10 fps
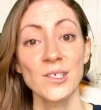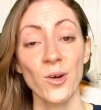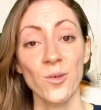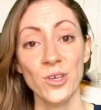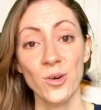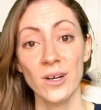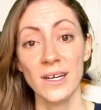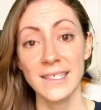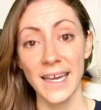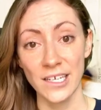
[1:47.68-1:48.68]
So
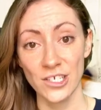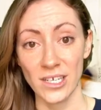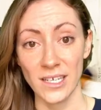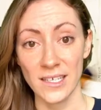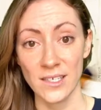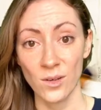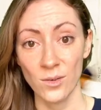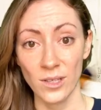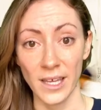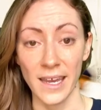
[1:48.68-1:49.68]
your second cheese,
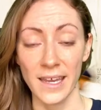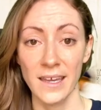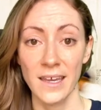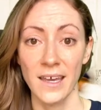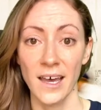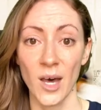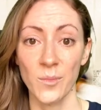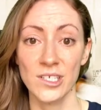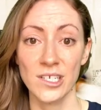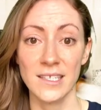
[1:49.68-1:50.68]
Kool-Aid,
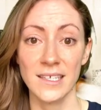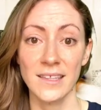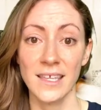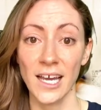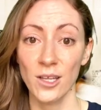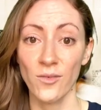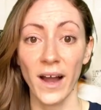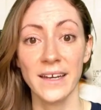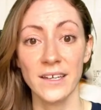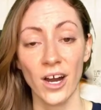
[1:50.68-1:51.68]
which is the
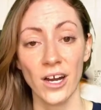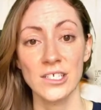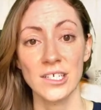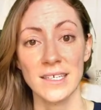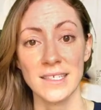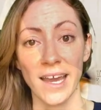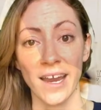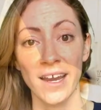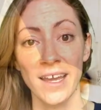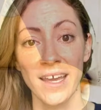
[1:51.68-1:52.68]
yellow-rinded hard cheese
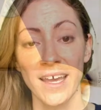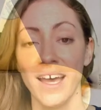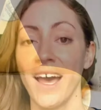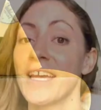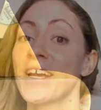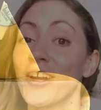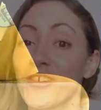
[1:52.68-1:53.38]
there, in